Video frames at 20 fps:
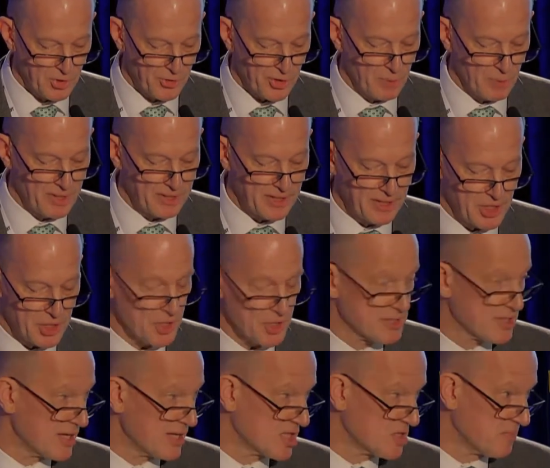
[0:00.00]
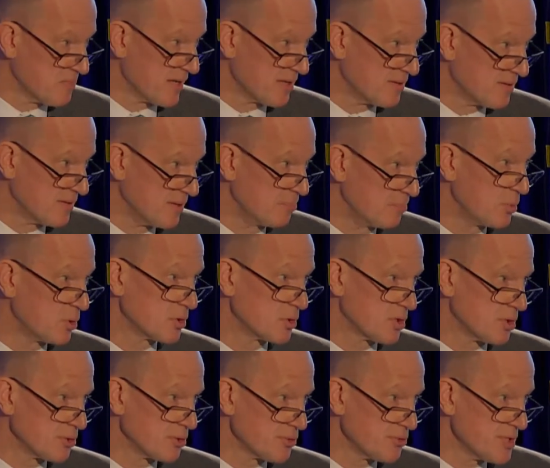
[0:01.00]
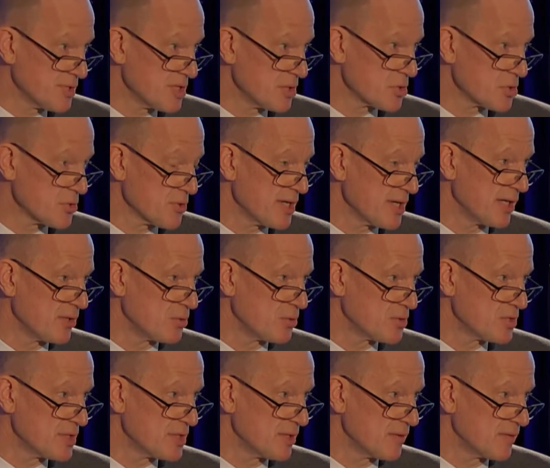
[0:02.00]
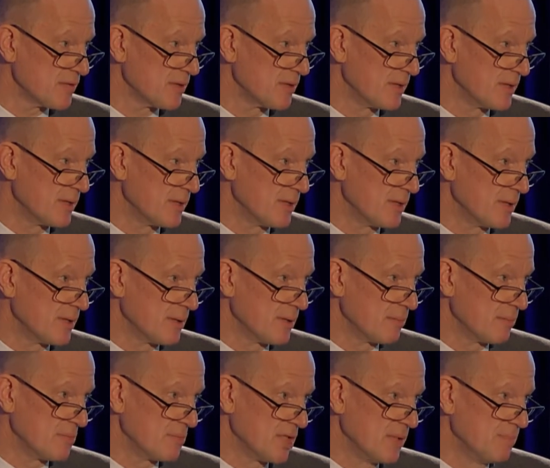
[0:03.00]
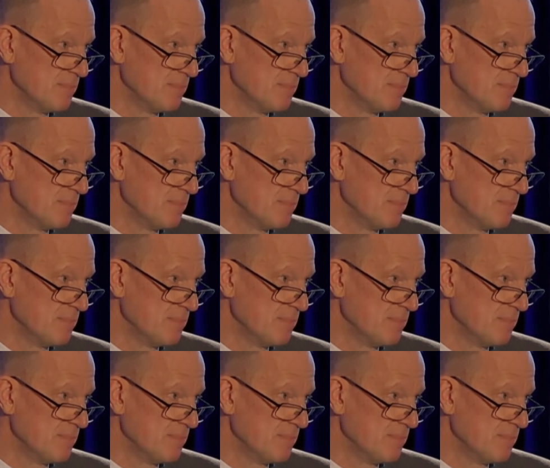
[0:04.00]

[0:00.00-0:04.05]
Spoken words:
recommendations expected in both countries, in Australia and New Zealand, in